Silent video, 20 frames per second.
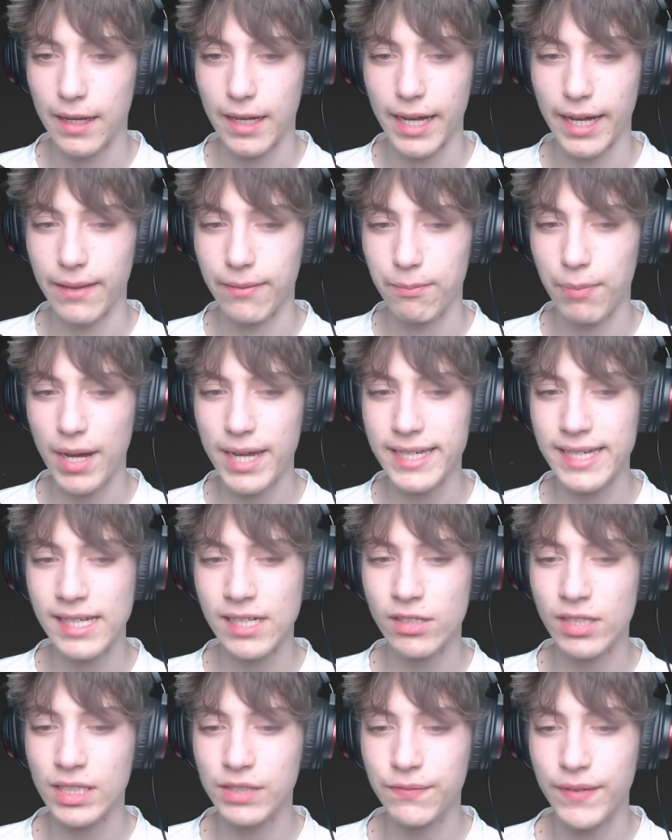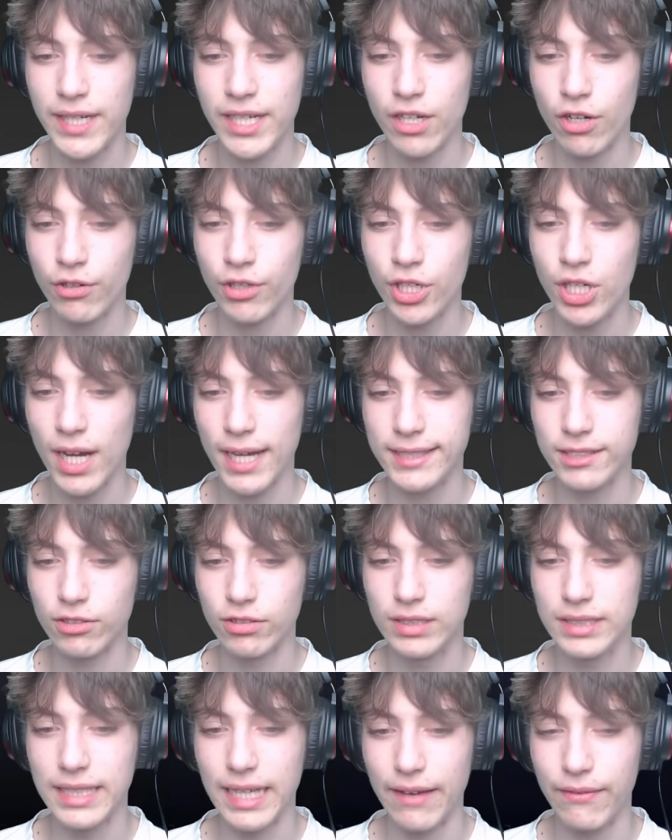And by the end of this video, you guys
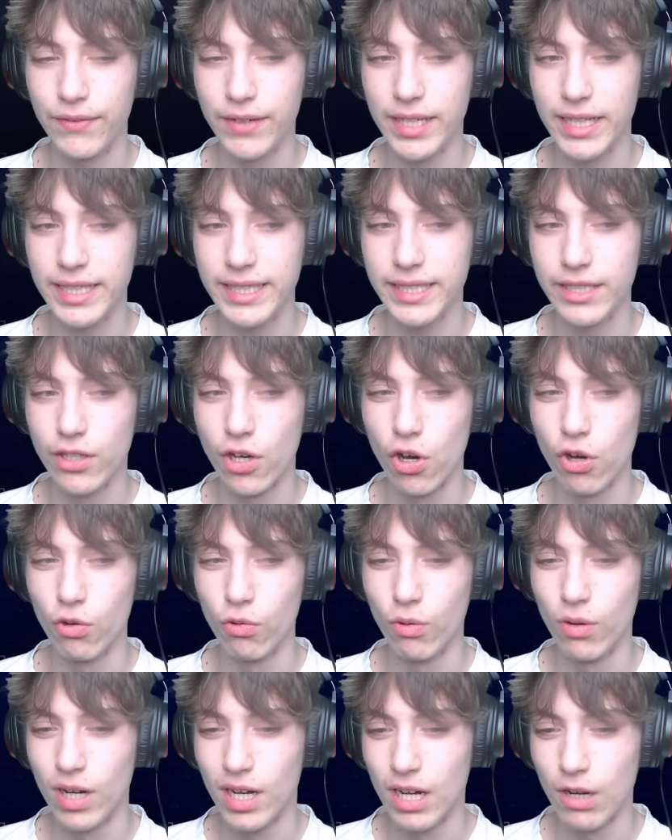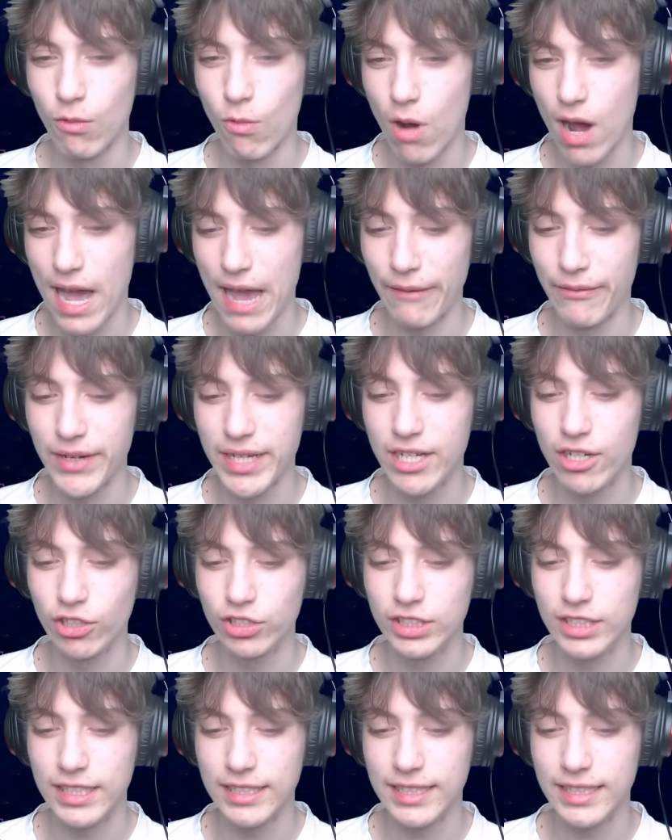will definitely know what every
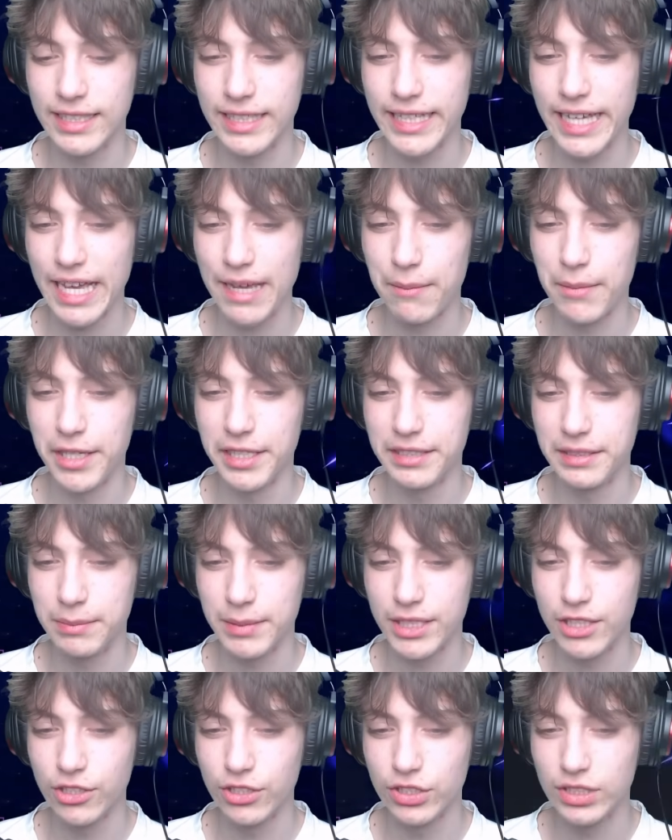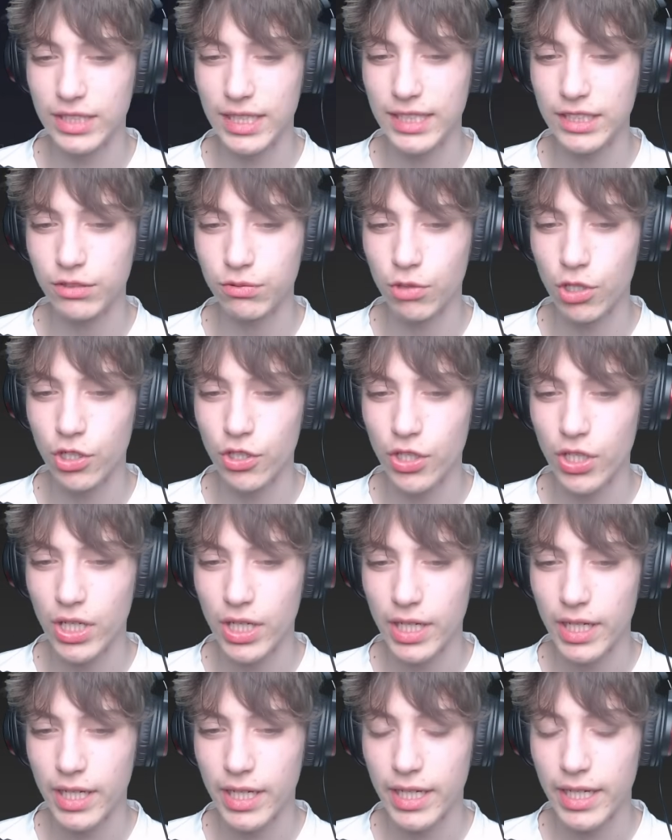cutscene in the game is, because this one
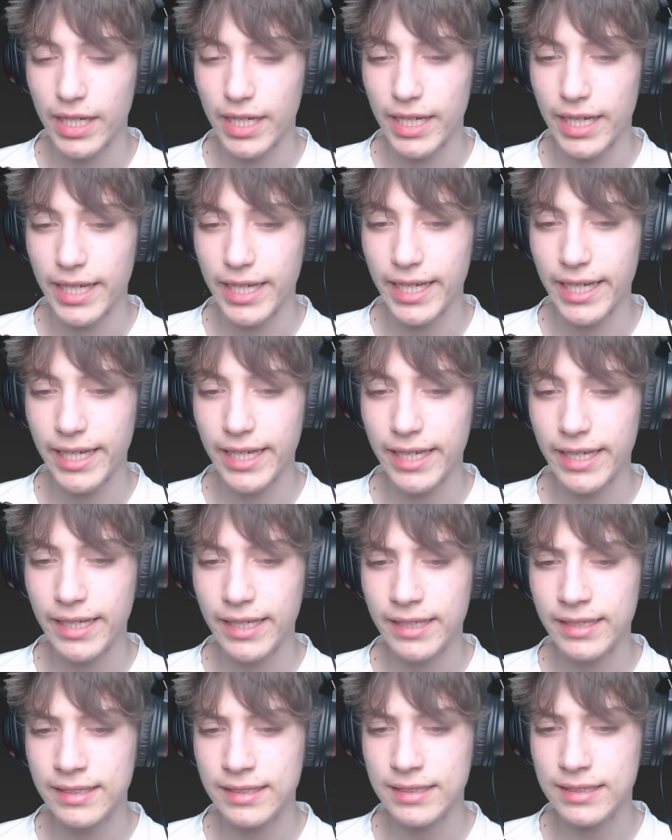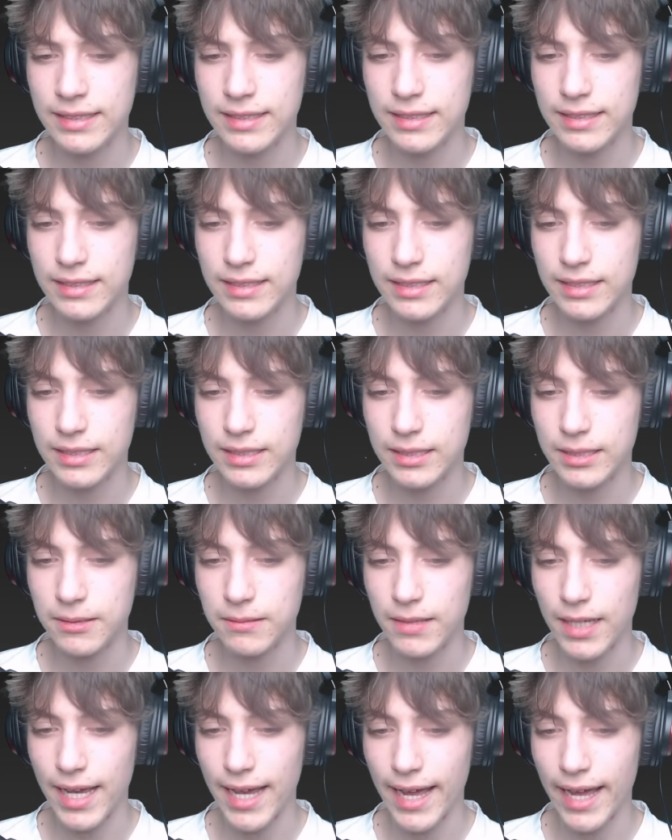is
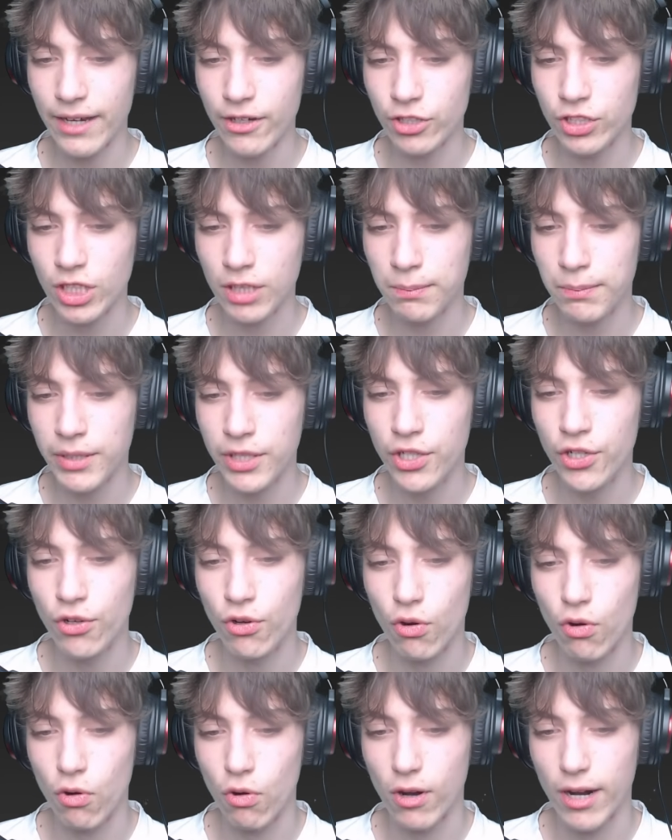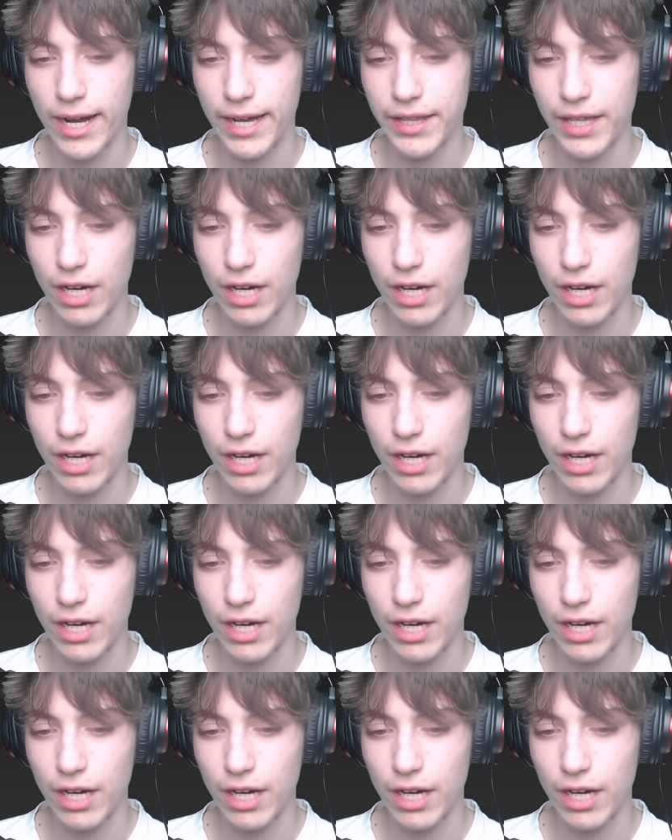another blue aura.